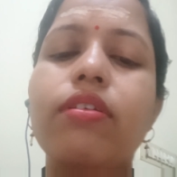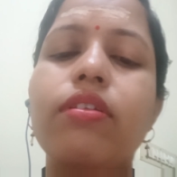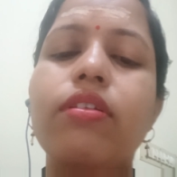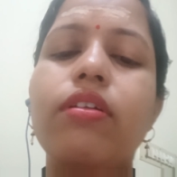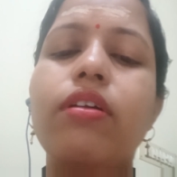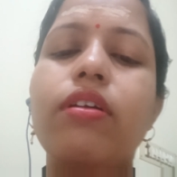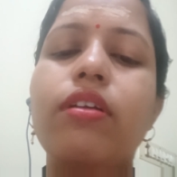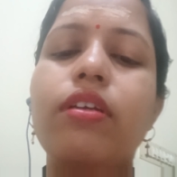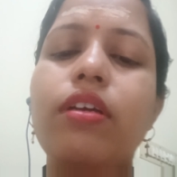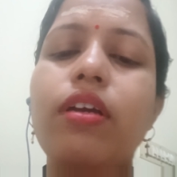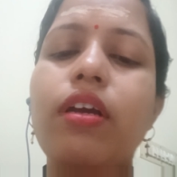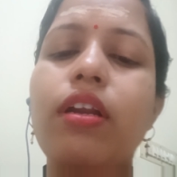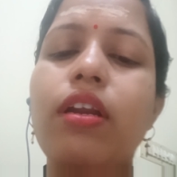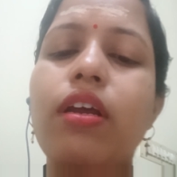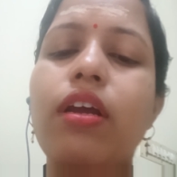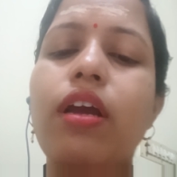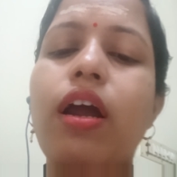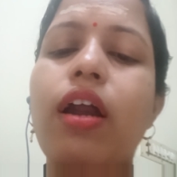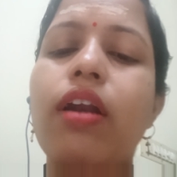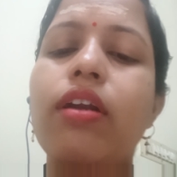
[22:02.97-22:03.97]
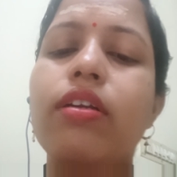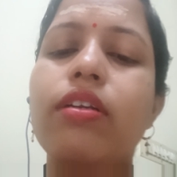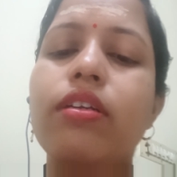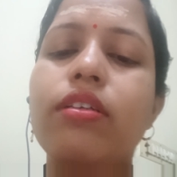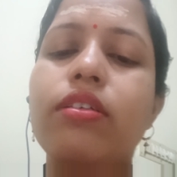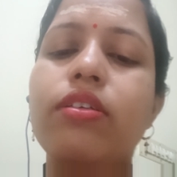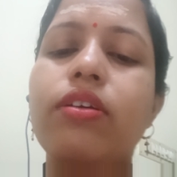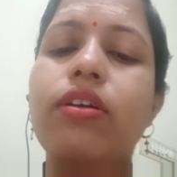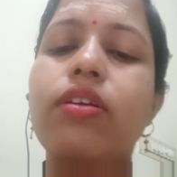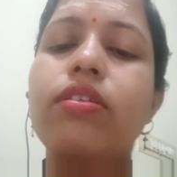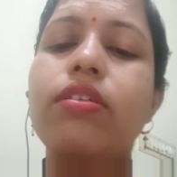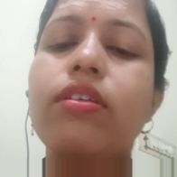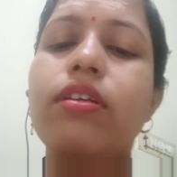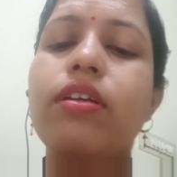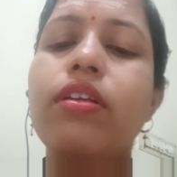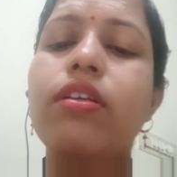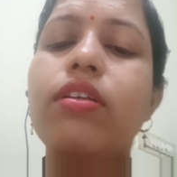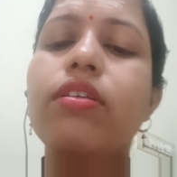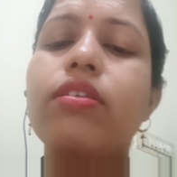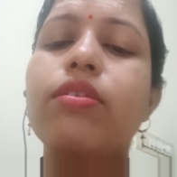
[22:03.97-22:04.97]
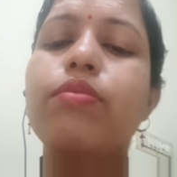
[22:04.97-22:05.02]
the DNA and results in